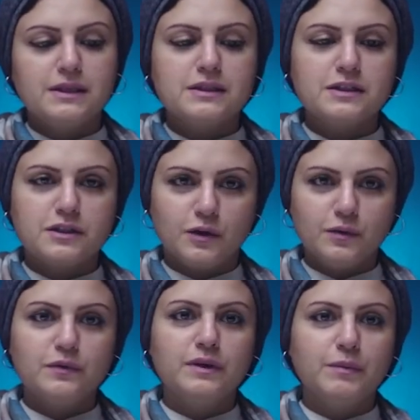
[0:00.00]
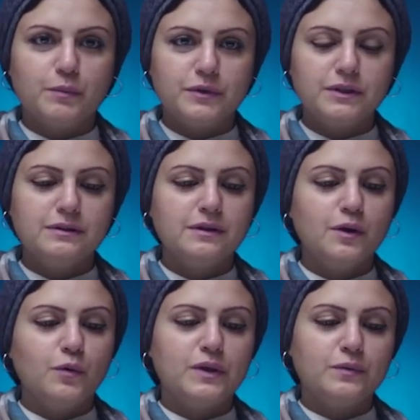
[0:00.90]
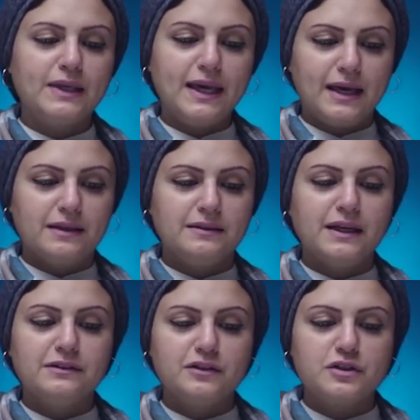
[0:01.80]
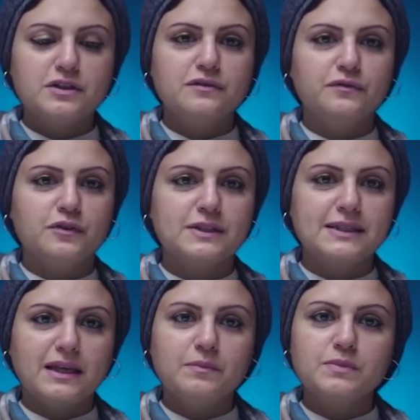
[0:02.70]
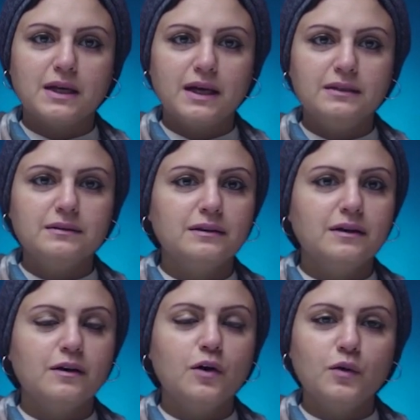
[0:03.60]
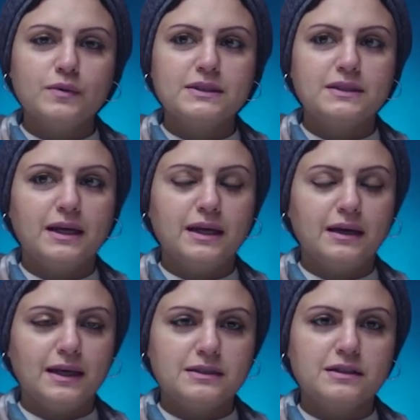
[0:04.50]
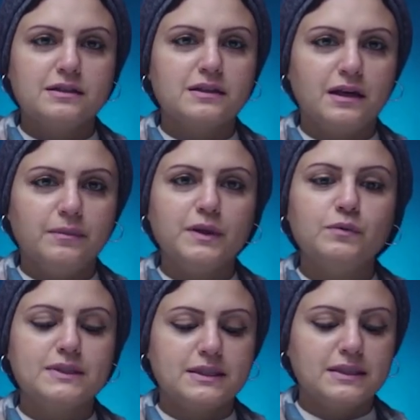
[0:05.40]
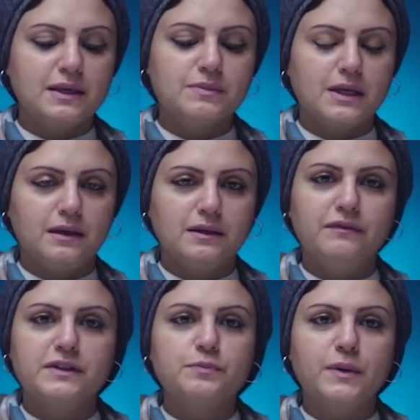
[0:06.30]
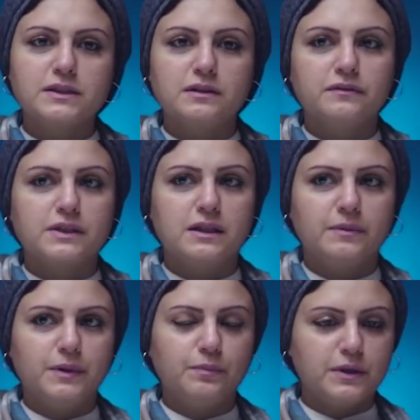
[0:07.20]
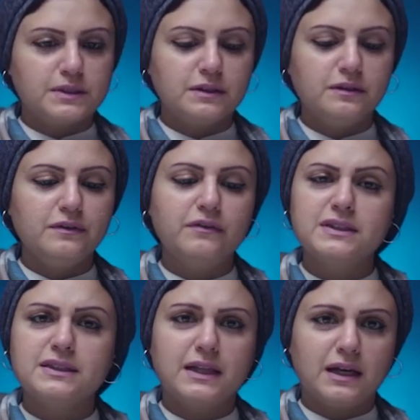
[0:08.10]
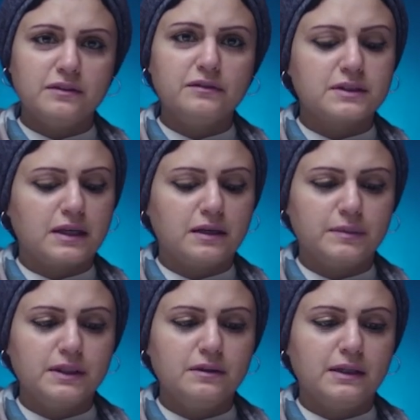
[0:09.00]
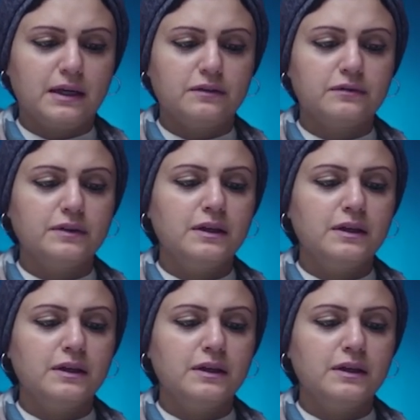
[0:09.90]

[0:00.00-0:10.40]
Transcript: So remember, when we add integers for same sign, always the answer is going to be with the same sign. If it's positive, it's going to be positive. If it's negative, it's going to be negative.